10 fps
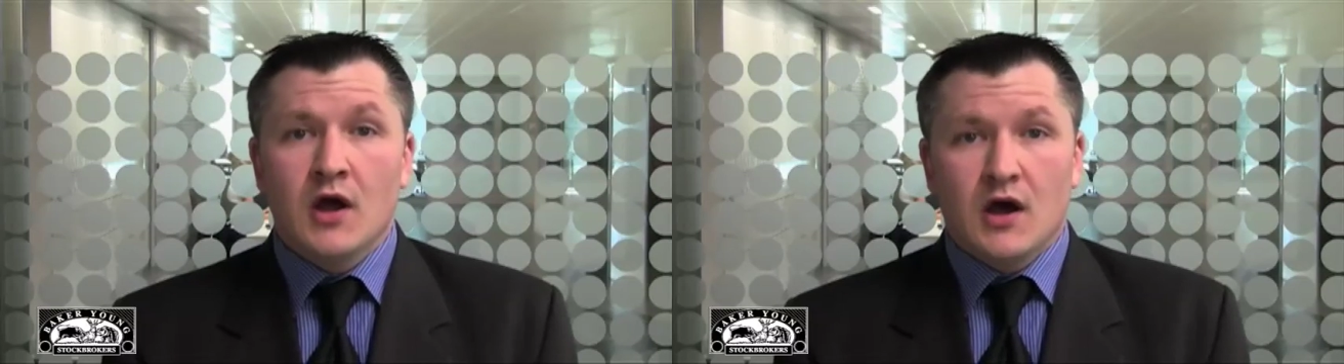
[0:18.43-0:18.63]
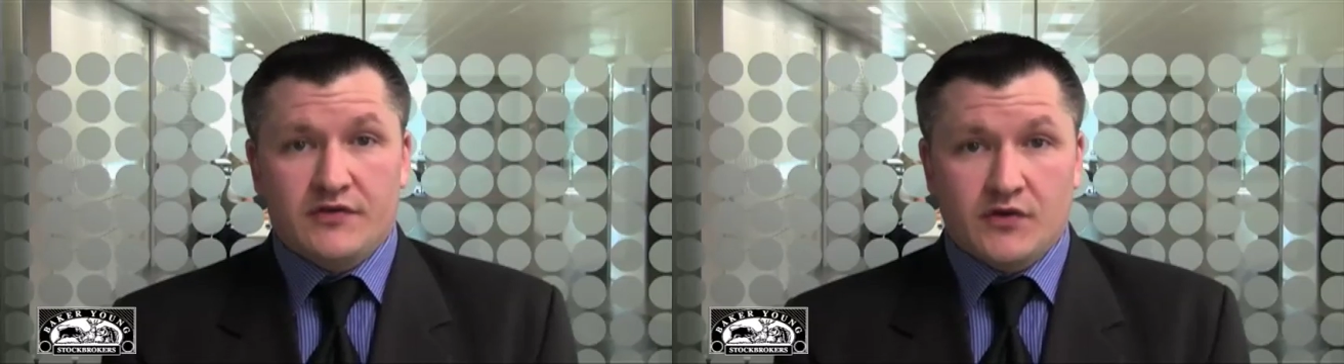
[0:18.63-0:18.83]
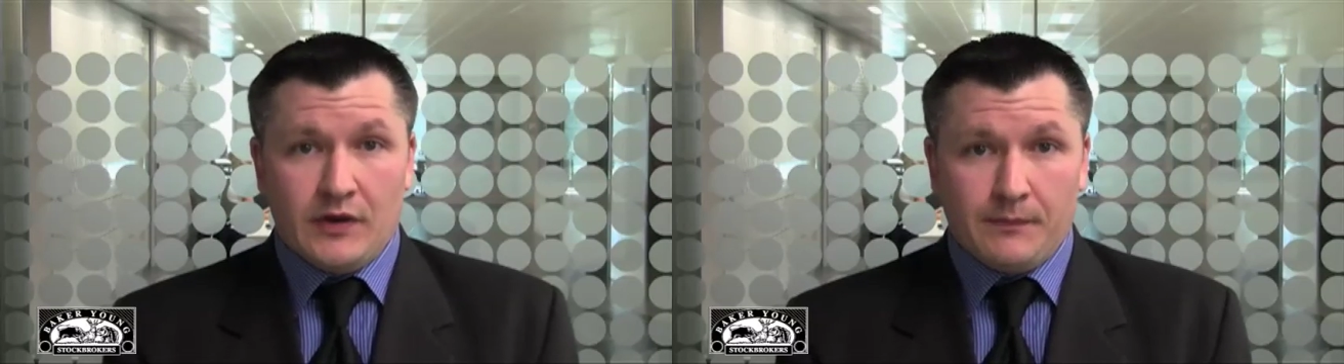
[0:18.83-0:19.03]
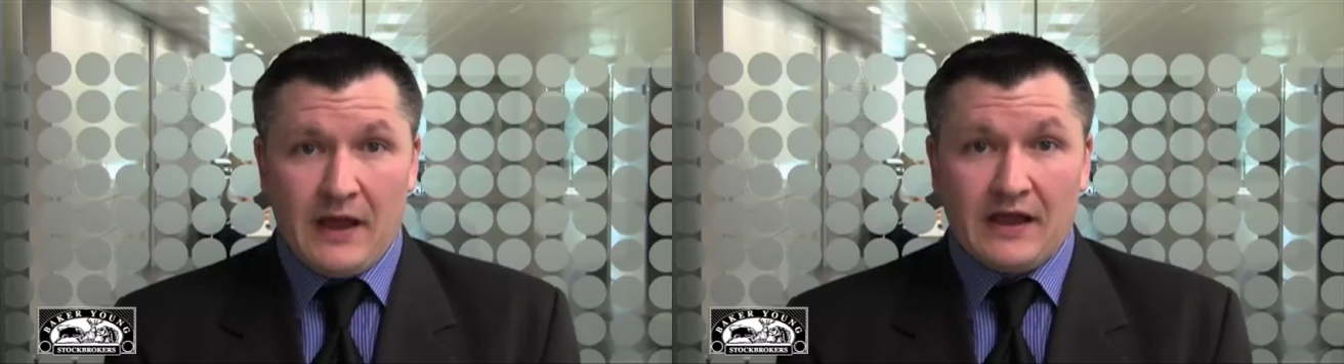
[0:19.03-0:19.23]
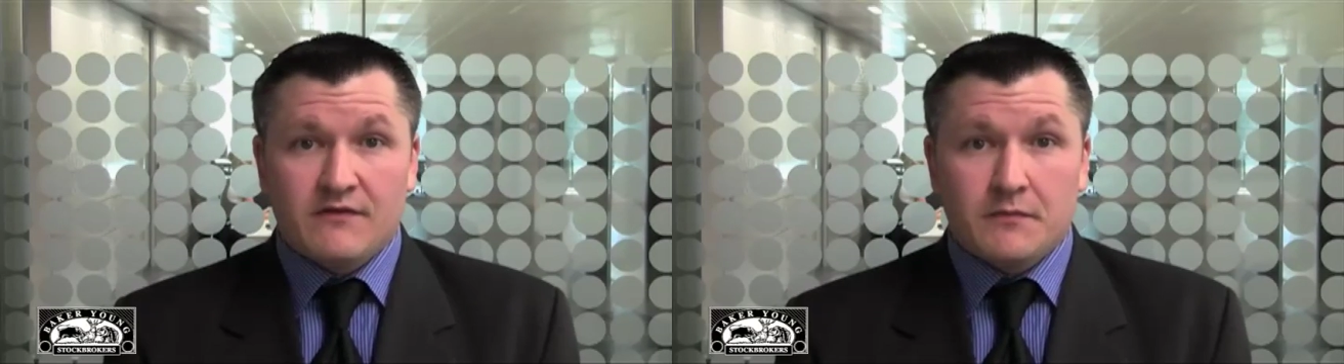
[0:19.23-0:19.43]
are suing
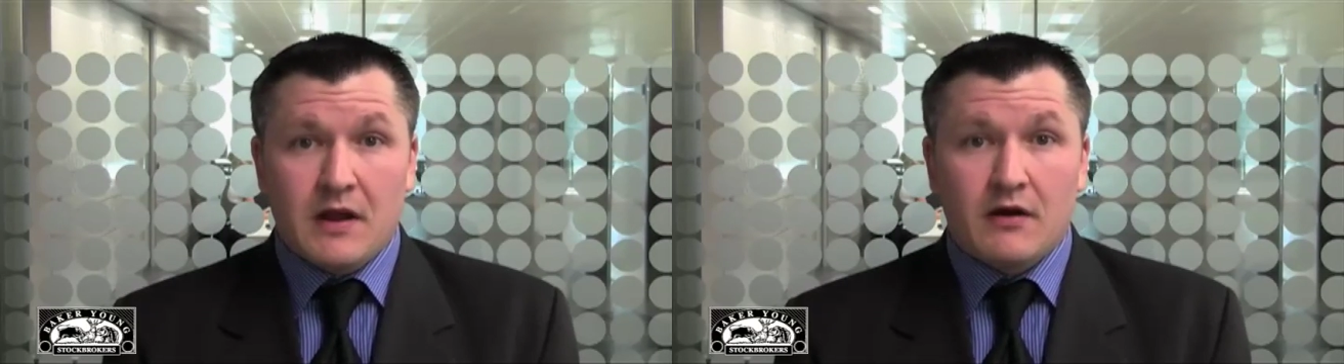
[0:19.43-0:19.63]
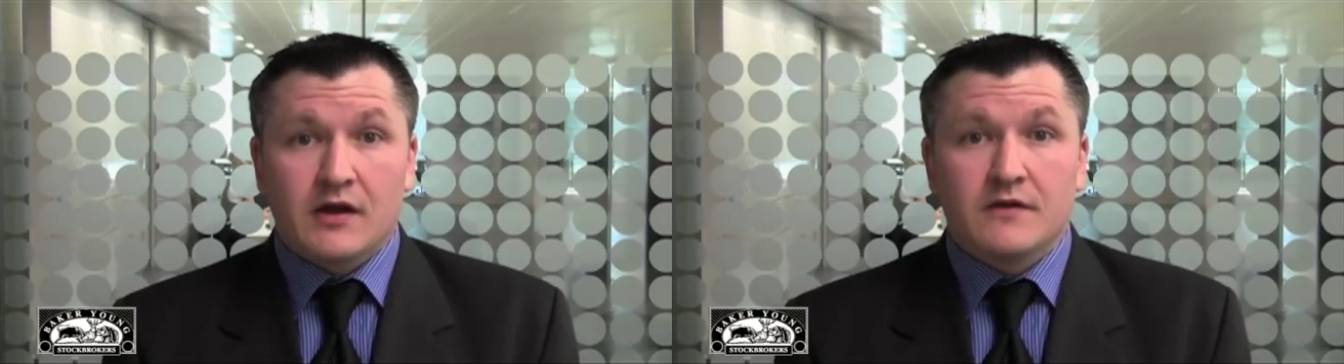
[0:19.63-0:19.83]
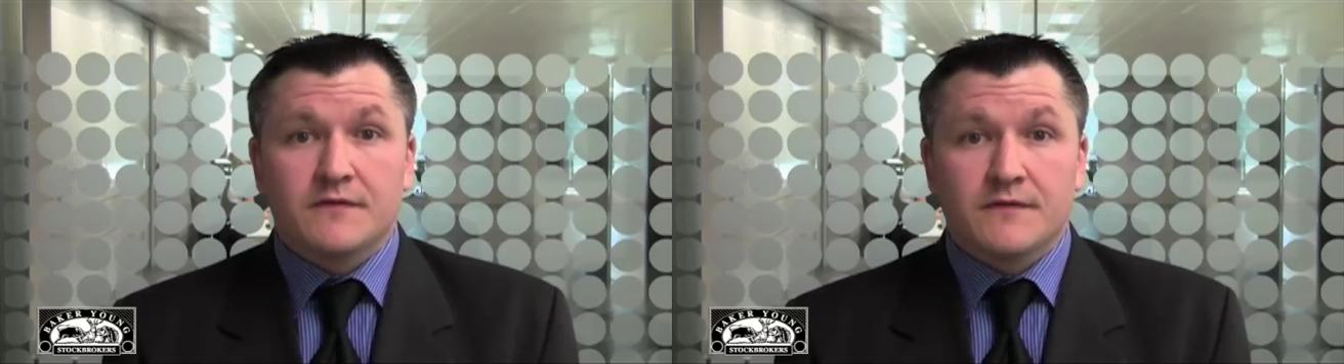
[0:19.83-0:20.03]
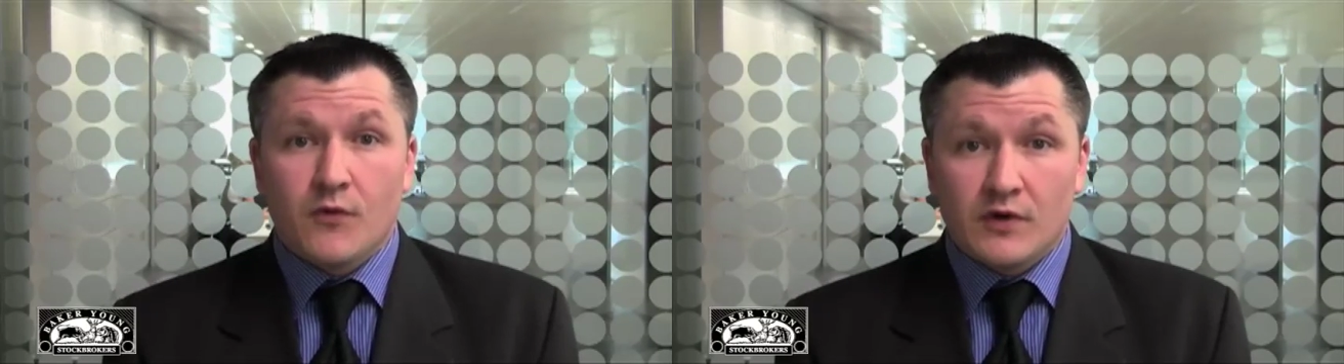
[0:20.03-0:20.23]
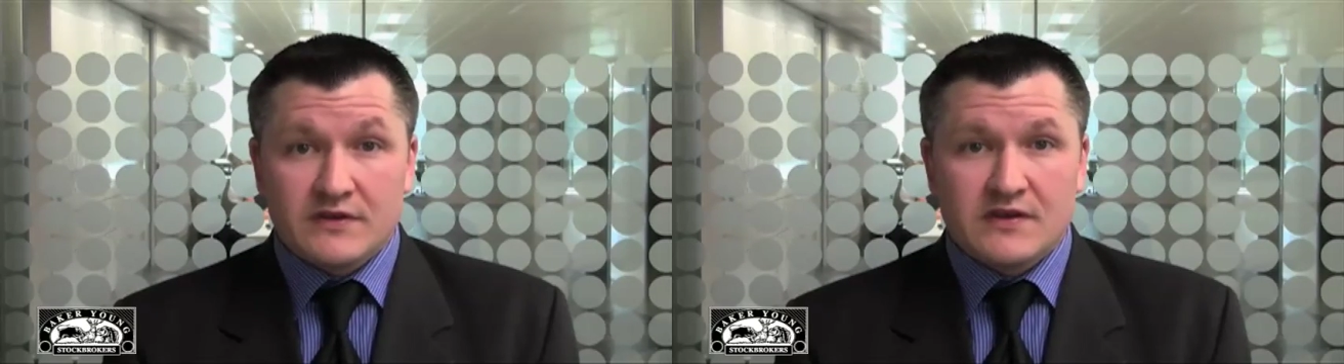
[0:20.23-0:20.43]
Bank of America for
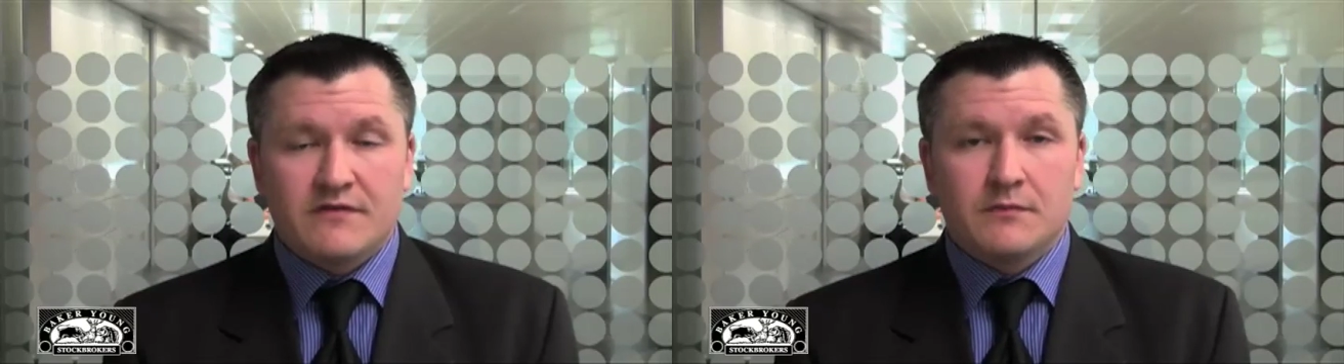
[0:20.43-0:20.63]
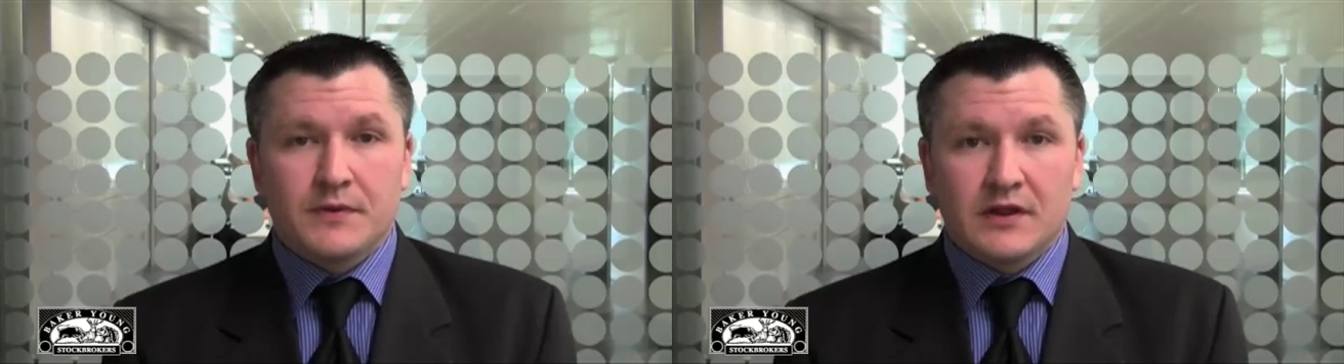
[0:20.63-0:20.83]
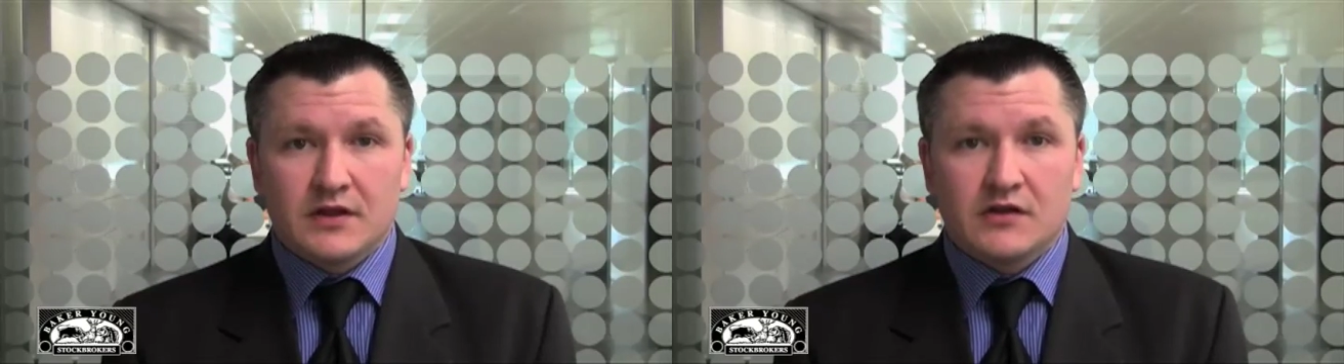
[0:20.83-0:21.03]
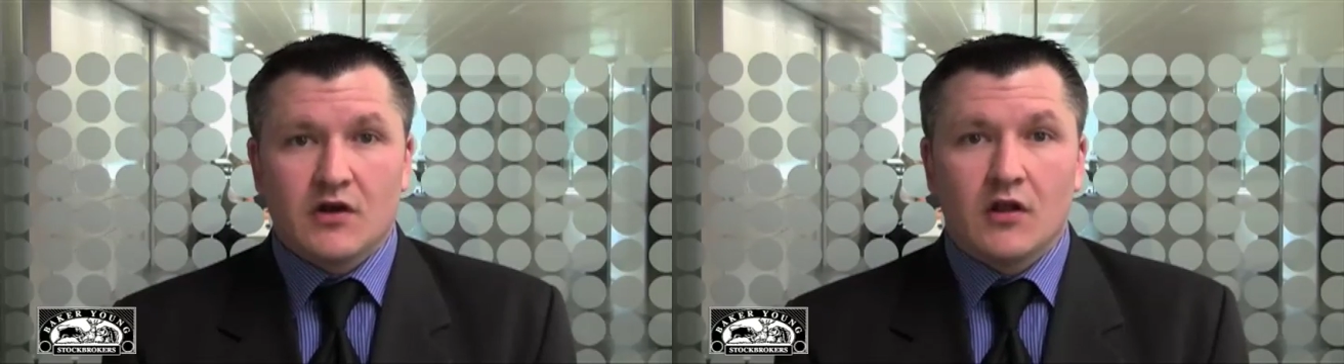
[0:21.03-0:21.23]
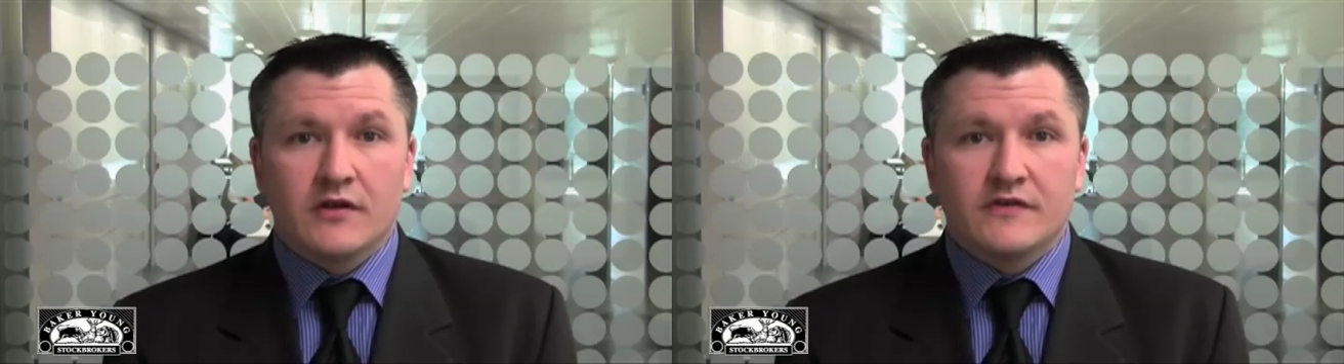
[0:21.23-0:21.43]
$47
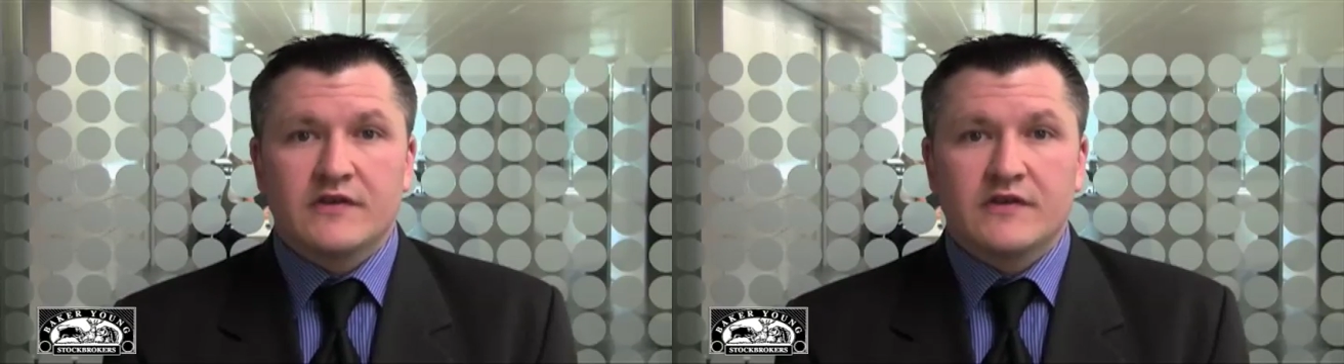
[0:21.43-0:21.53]
billion,